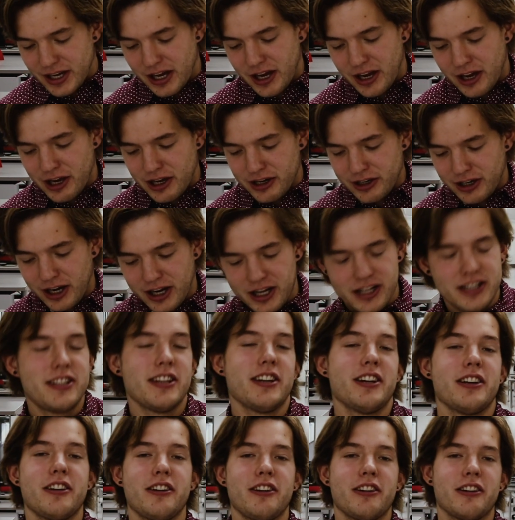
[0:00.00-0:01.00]
And I'd
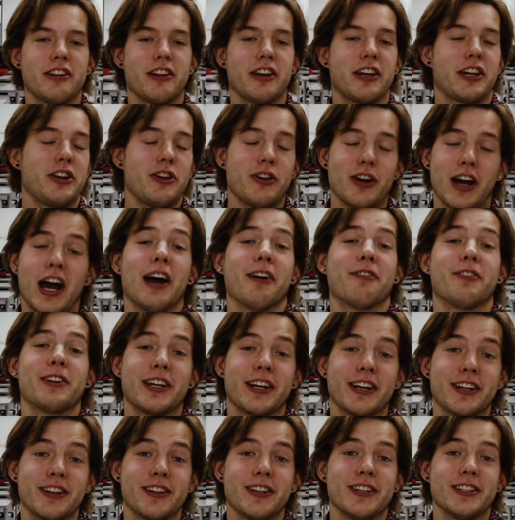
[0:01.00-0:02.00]
say like you have
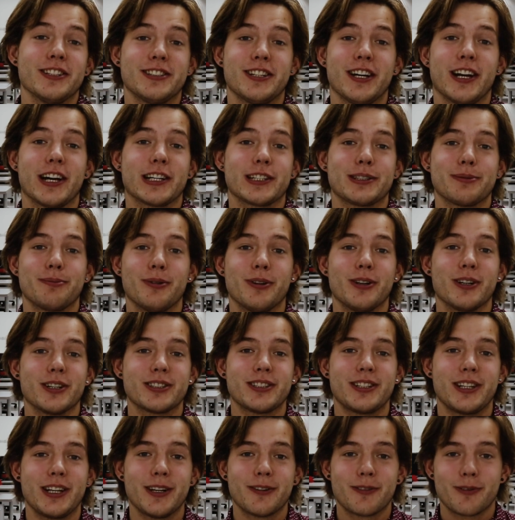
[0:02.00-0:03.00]
to get these
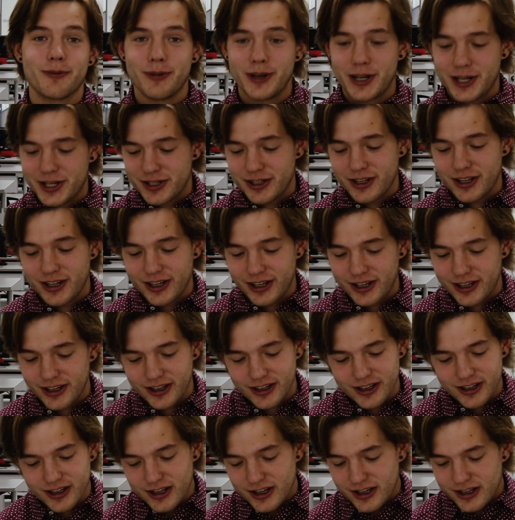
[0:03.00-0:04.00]
textbooks. The information in
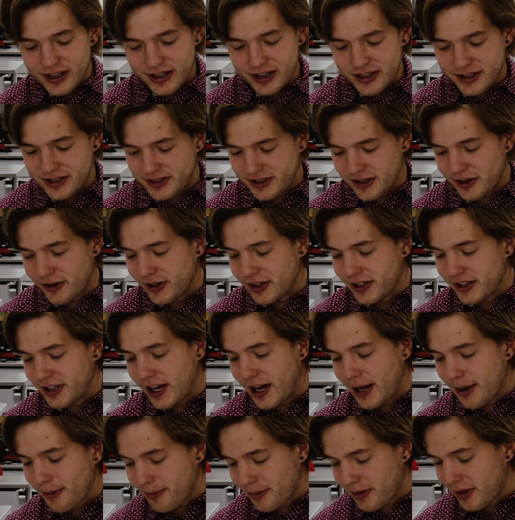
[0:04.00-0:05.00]
here is so
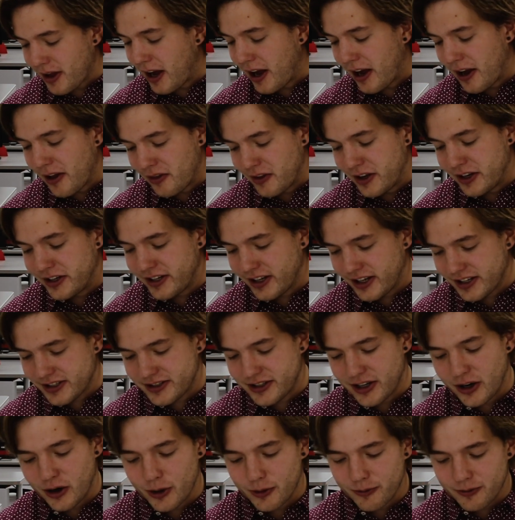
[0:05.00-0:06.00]
in-depth, and they
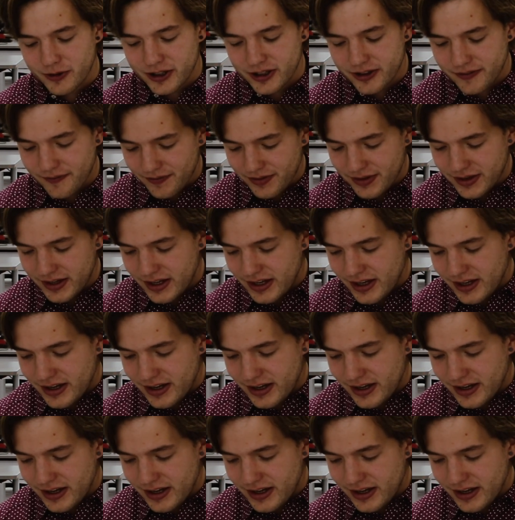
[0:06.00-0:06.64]
test out of it,